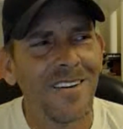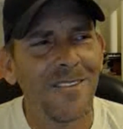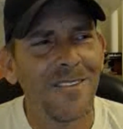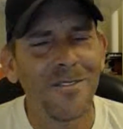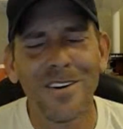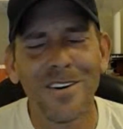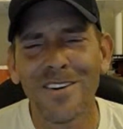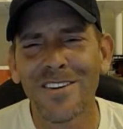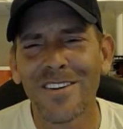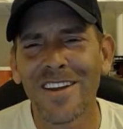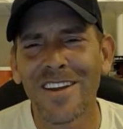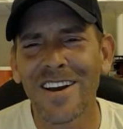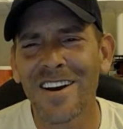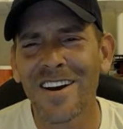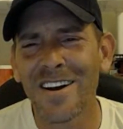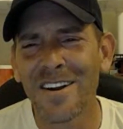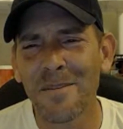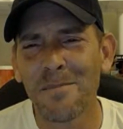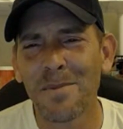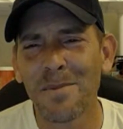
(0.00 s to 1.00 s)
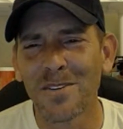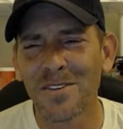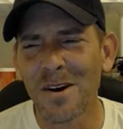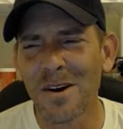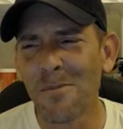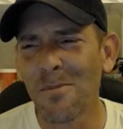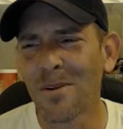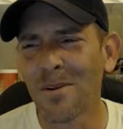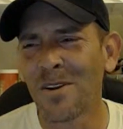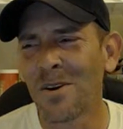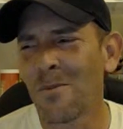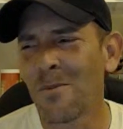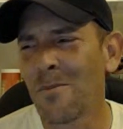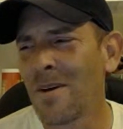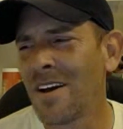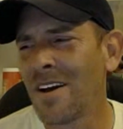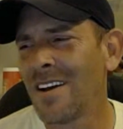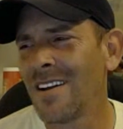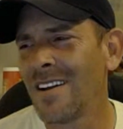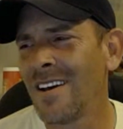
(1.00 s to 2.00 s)
Well, they kind of built up a little
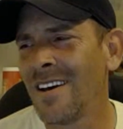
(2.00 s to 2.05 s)
bit,